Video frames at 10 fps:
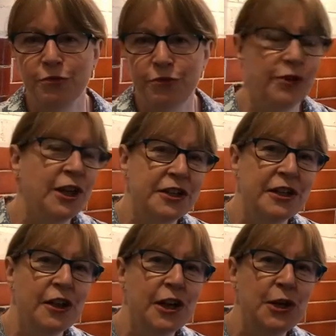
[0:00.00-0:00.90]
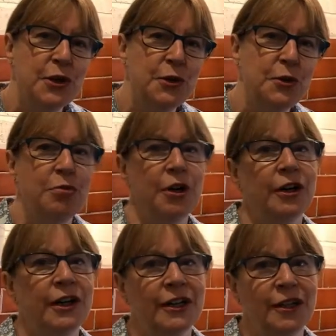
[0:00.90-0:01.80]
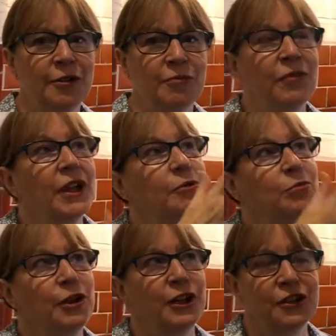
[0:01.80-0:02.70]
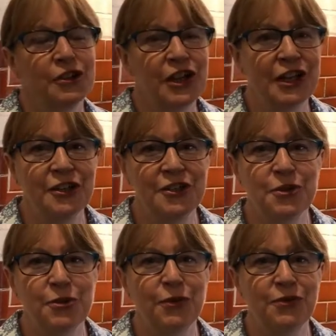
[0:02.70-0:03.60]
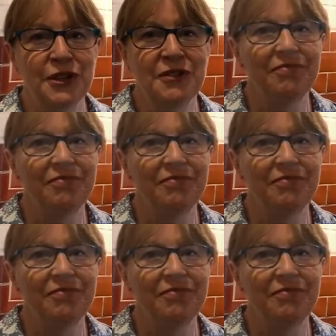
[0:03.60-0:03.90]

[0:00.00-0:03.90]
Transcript: flooding the loo by um, pulling the chain too often.